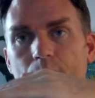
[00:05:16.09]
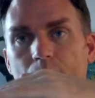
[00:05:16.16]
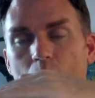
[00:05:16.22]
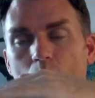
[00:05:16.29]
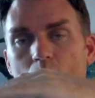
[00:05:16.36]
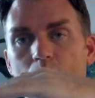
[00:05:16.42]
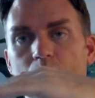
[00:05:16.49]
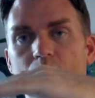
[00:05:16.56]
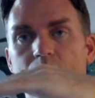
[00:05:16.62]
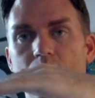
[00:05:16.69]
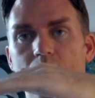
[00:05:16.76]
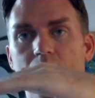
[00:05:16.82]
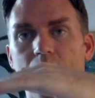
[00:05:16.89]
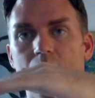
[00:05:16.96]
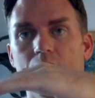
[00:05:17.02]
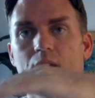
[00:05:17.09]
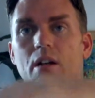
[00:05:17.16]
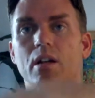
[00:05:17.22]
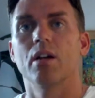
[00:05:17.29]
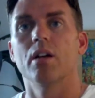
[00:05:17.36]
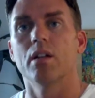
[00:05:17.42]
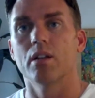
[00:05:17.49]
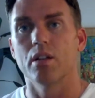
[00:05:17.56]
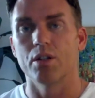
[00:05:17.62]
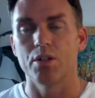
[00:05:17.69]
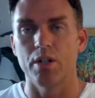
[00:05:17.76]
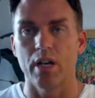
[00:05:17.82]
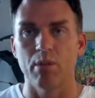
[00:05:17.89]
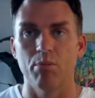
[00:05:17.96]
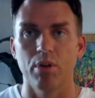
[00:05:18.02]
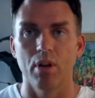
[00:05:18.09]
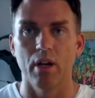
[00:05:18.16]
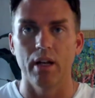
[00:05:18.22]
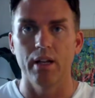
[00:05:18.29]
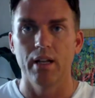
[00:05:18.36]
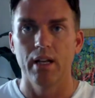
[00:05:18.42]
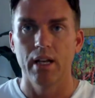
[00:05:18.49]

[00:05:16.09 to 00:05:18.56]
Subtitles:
representing the shed blood,